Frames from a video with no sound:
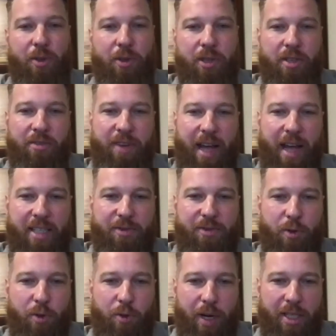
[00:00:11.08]
old at a fast
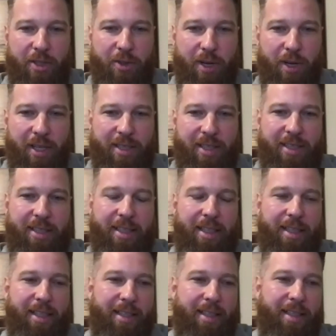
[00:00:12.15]
food restaurant.
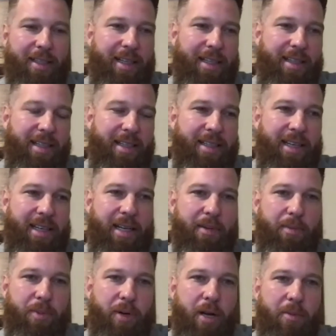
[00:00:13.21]
I think I
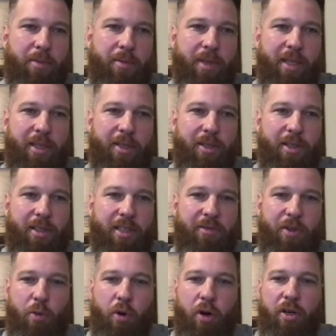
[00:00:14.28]
probably learned
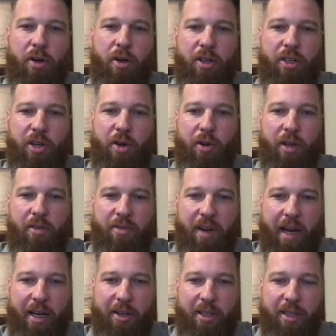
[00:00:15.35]
if you work hard, you don't get
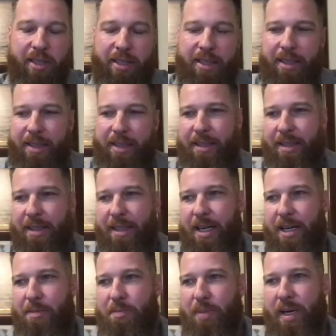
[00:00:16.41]
fired.
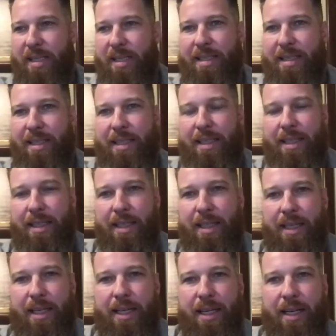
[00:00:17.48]
But
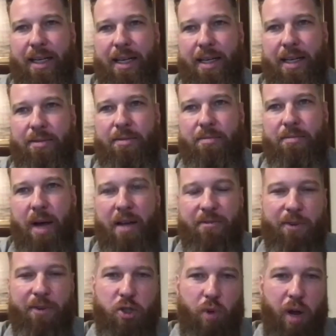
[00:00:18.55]
my
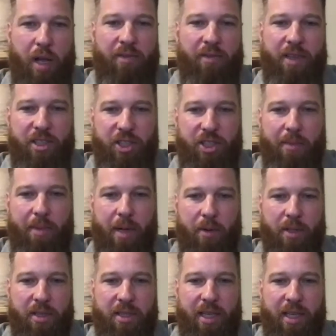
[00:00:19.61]
first relevant job, I
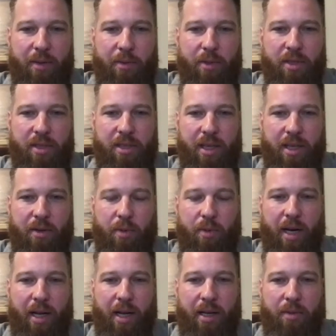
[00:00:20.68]
would say, was
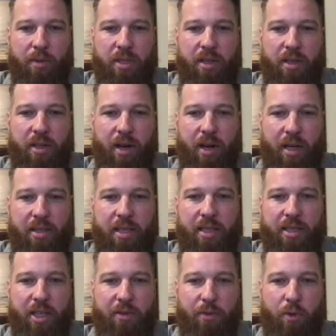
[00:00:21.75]
when I was in the United
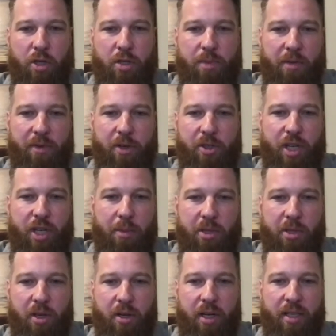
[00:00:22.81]
States Air Force. My first job
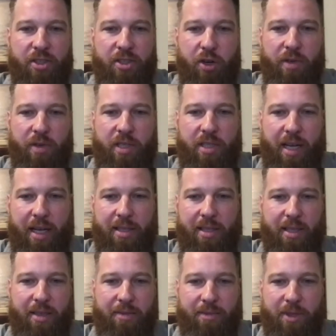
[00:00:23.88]
was on a service desk,
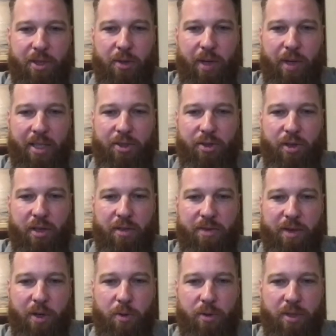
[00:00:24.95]
so answering
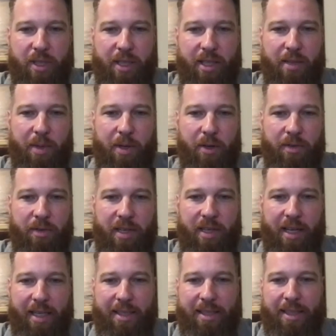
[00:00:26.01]
phones like in the middle of the
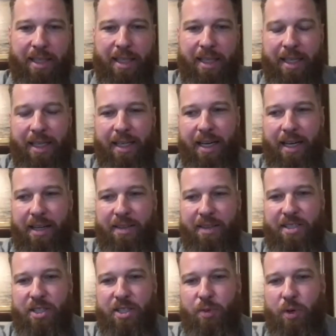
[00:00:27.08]
night.
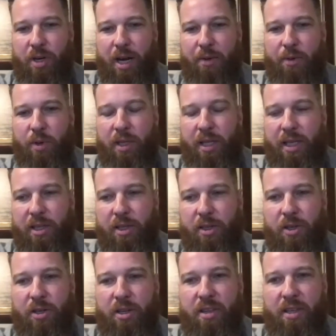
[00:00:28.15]
This is where I really
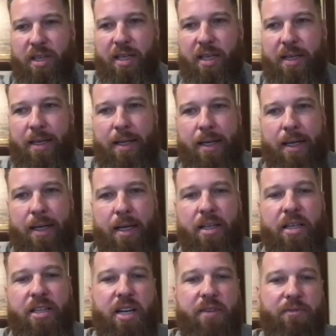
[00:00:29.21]
learned the
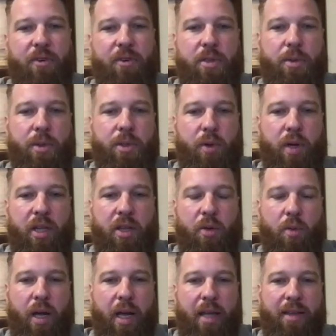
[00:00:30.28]
difference between the
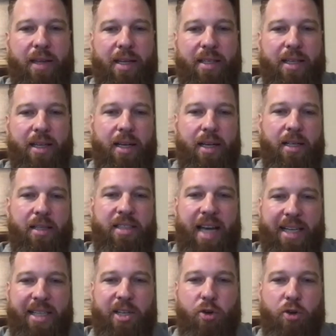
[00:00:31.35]
way that
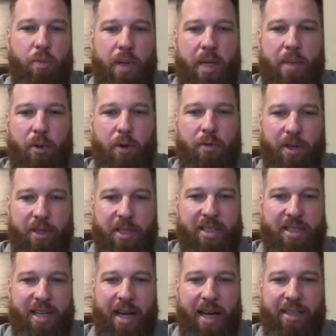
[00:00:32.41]
technical people
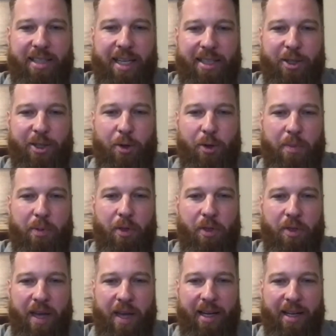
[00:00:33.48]
versus non-technical people
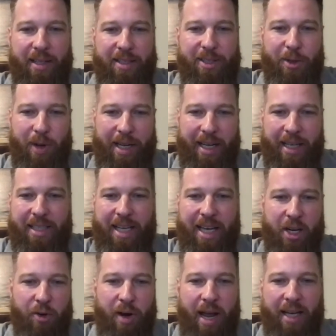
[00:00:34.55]
think. So I got to
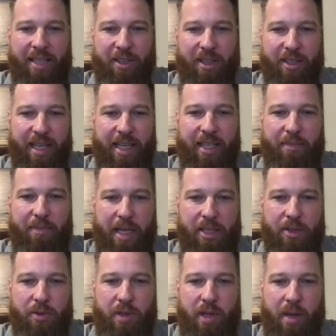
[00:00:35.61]
interact on a daily
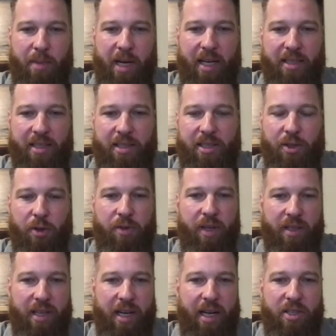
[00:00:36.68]
basis with them, and I still
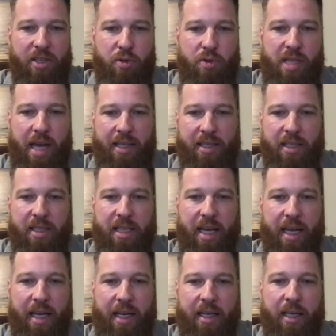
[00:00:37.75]
think that I use that
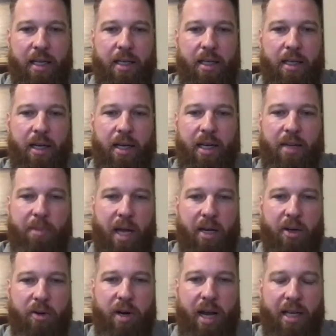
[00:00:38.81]
today in my
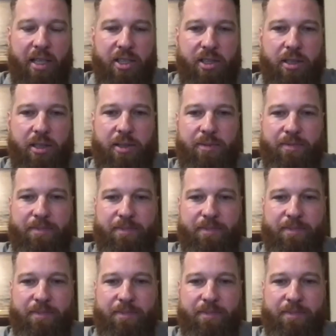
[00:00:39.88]
interactions.